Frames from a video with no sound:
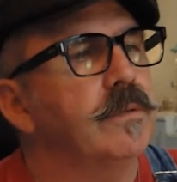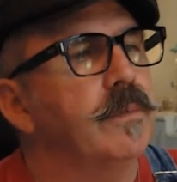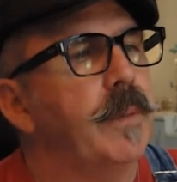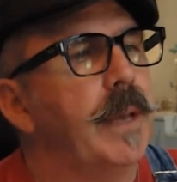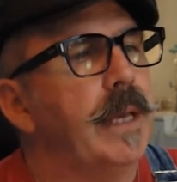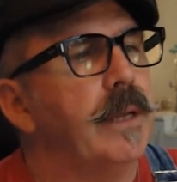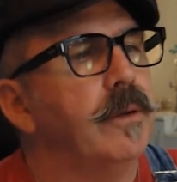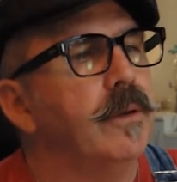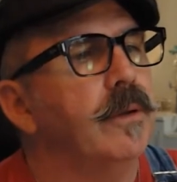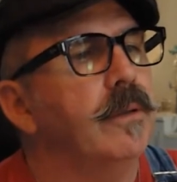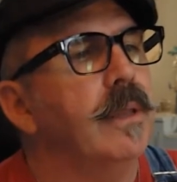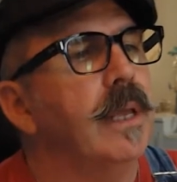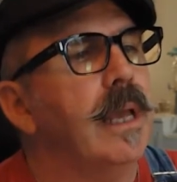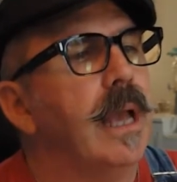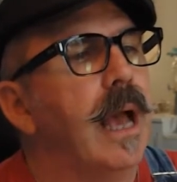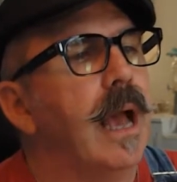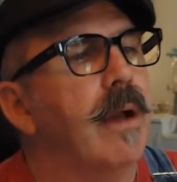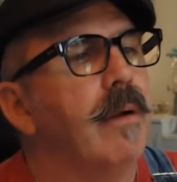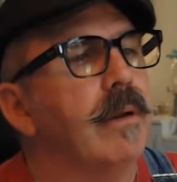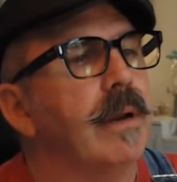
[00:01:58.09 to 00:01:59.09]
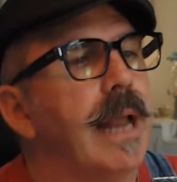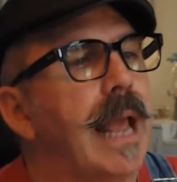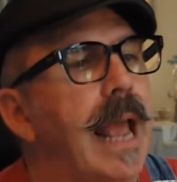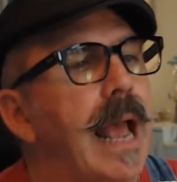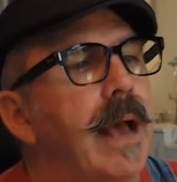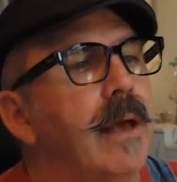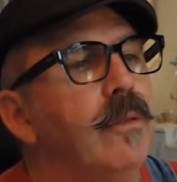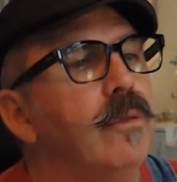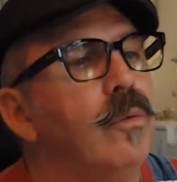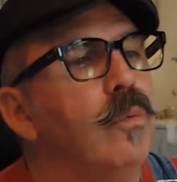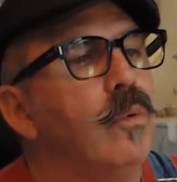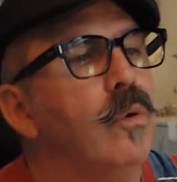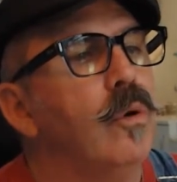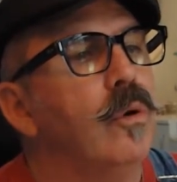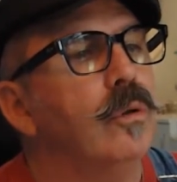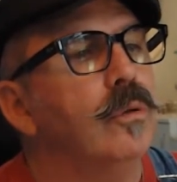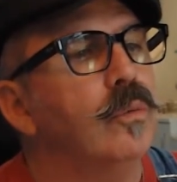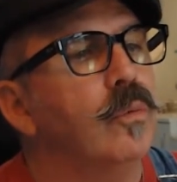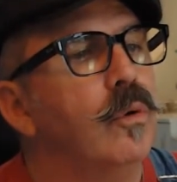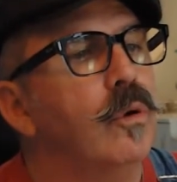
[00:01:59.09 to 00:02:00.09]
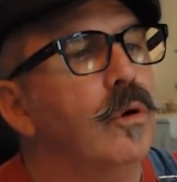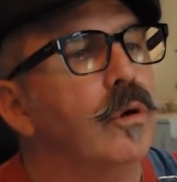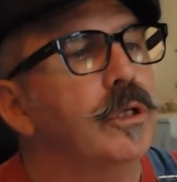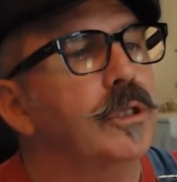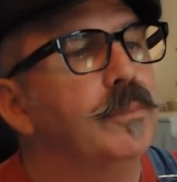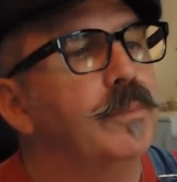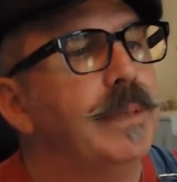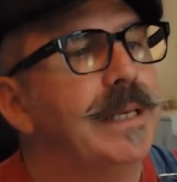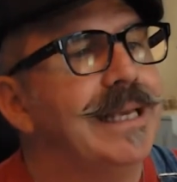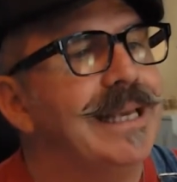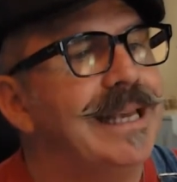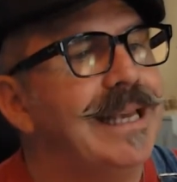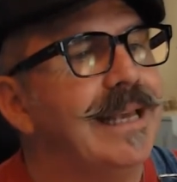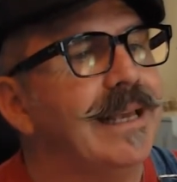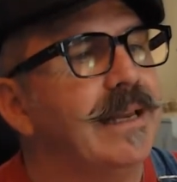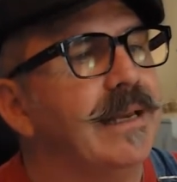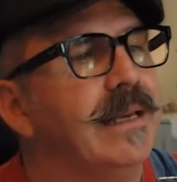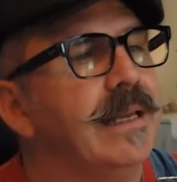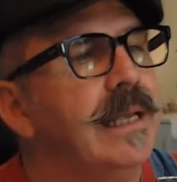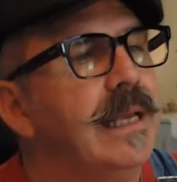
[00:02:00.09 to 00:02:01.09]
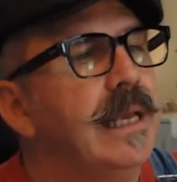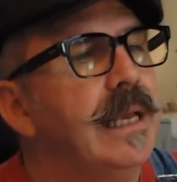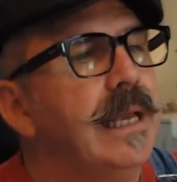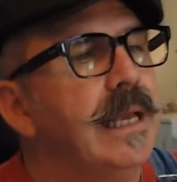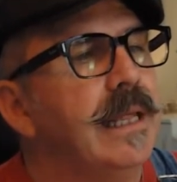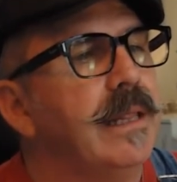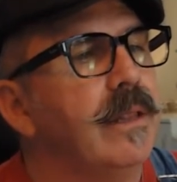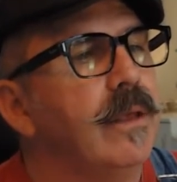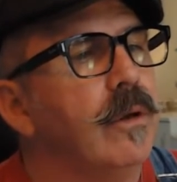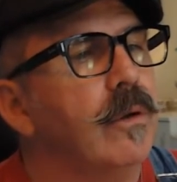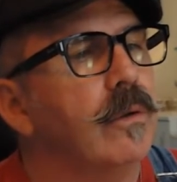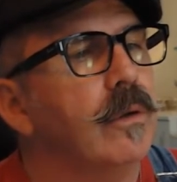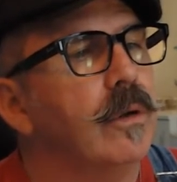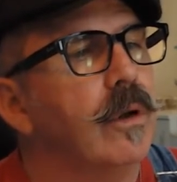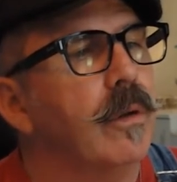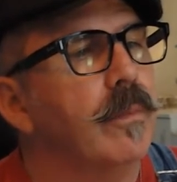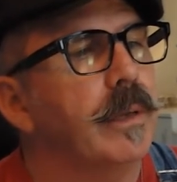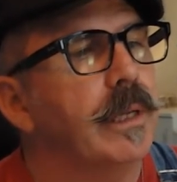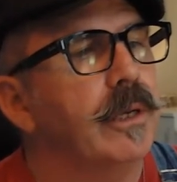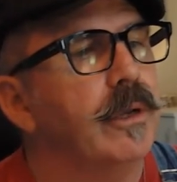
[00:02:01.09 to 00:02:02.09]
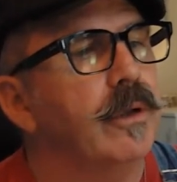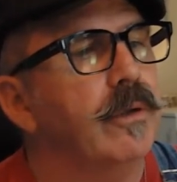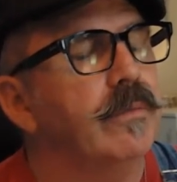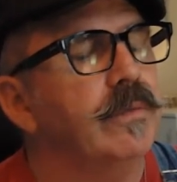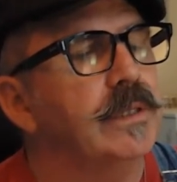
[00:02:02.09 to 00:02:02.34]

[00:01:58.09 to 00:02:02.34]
about who they are and how the world works begin in the autonomic nervous